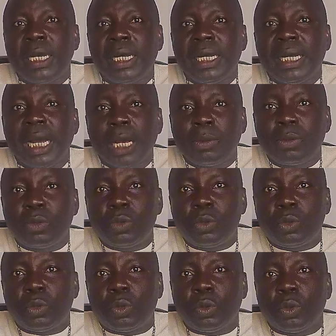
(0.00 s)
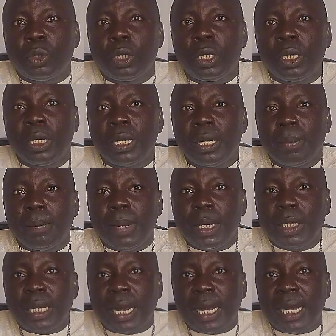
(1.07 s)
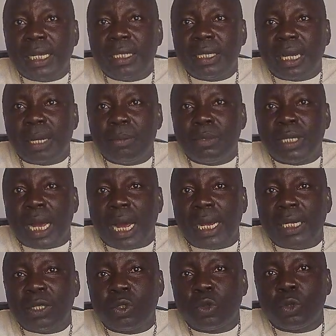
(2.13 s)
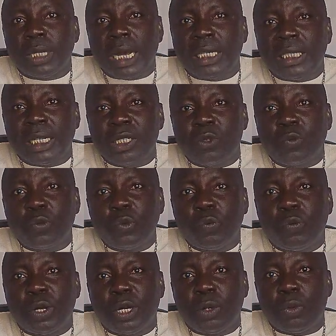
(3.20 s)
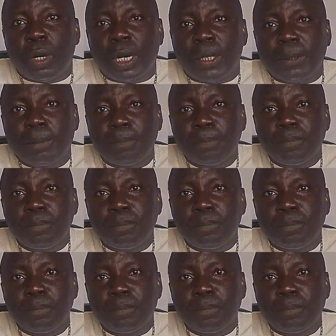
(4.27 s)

It helps you to make your enzyme to digest food very well.